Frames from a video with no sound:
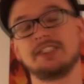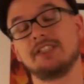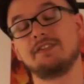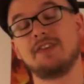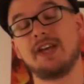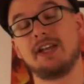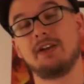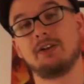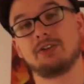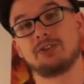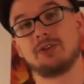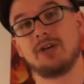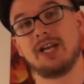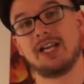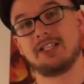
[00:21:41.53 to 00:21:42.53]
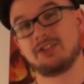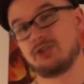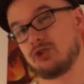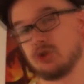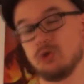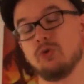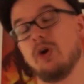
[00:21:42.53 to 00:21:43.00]
Disney fan also
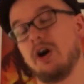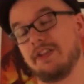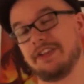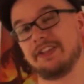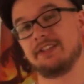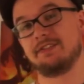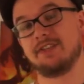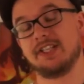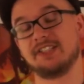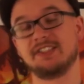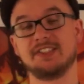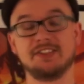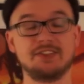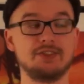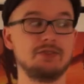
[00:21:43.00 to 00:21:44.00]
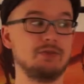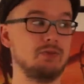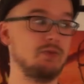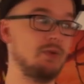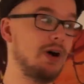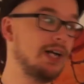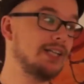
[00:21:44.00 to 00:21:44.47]
has two other defenses.
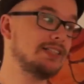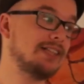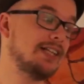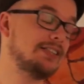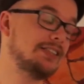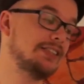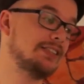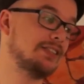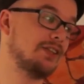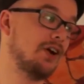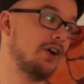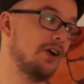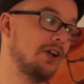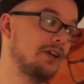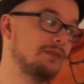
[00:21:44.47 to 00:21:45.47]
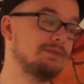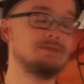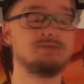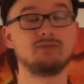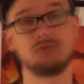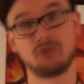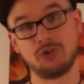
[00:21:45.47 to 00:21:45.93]
One is that she's a girl.
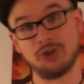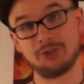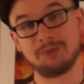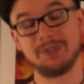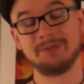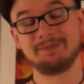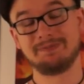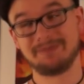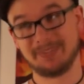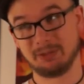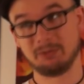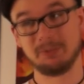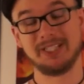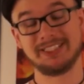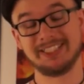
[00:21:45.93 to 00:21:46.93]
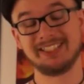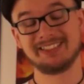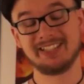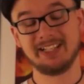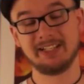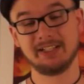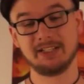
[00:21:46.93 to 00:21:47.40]
Trust me, it will make
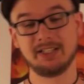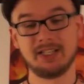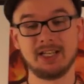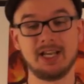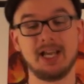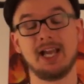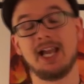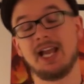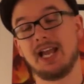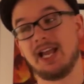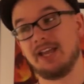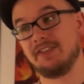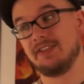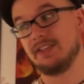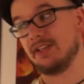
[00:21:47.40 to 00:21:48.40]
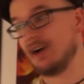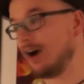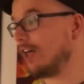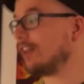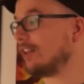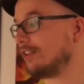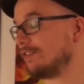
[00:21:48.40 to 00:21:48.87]
sense later. And the
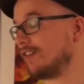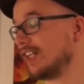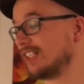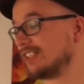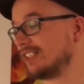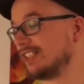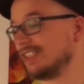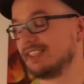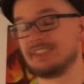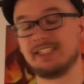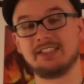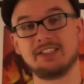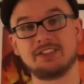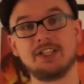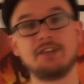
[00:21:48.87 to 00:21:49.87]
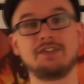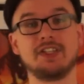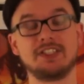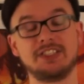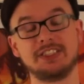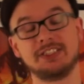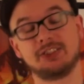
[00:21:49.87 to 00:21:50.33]
other defense is that the stuff
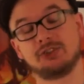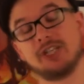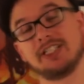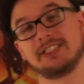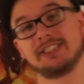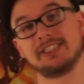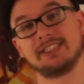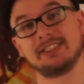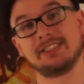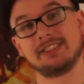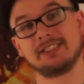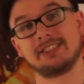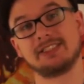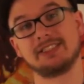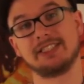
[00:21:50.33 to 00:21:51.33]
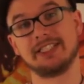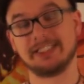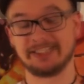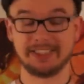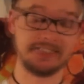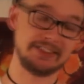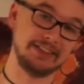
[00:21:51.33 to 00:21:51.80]
that she is tracing
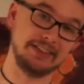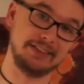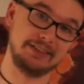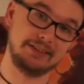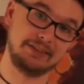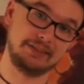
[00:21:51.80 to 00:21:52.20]
is Disney.